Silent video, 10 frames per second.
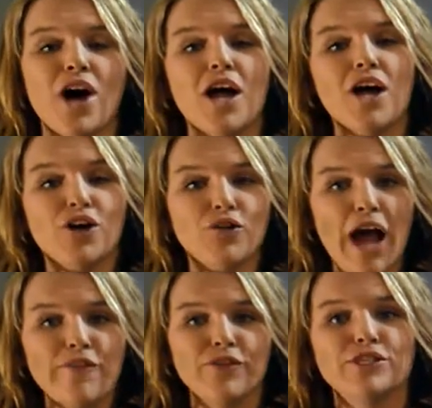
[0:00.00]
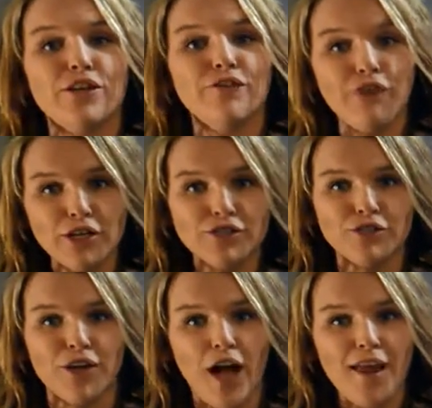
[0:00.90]
not a graph is a
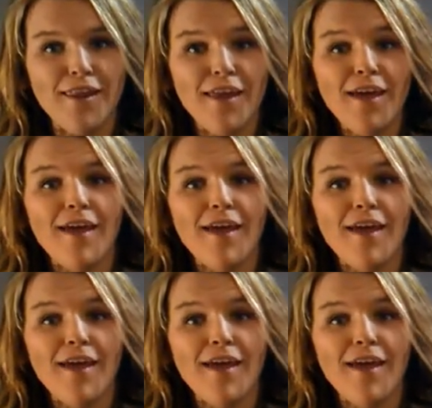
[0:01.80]
function or not.